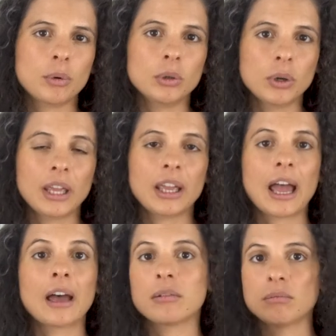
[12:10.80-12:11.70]
were looking
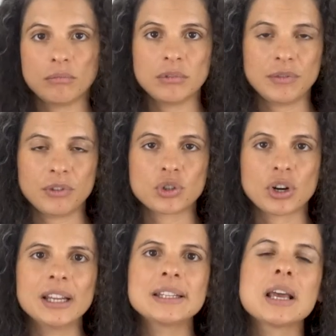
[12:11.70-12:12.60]
at different
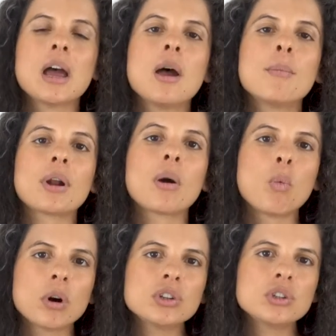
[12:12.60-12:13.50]
trends, but I
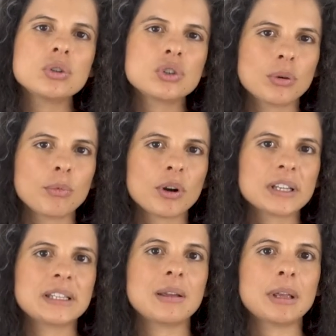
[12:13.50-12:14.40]
want to
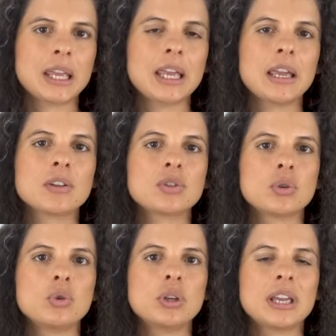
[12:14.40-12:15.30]
summarize them here so
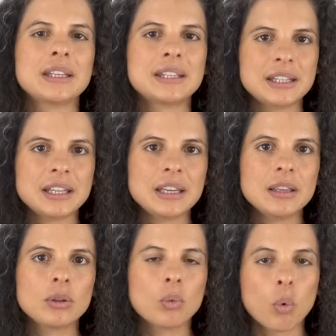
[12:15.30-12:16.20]
you can see
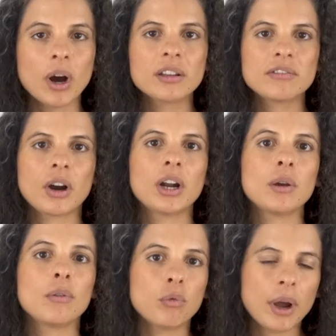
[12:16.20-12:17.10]
the wide variety
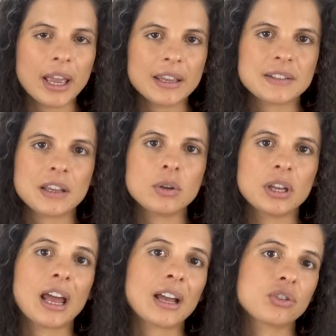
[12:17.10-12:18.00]
of ways that you
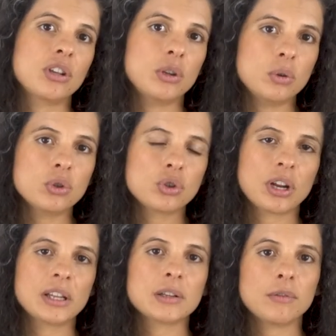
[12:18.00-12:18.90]
can actually use
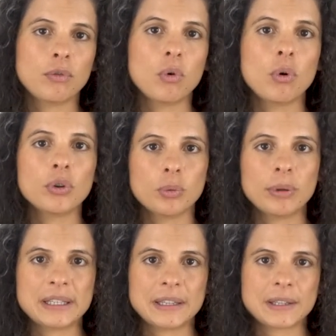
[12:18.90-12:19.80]
trends for your
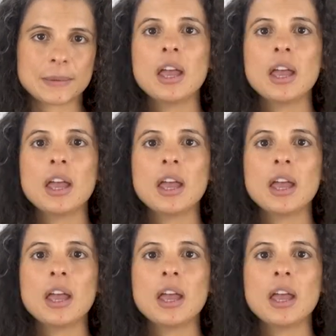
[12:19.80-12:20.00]
business.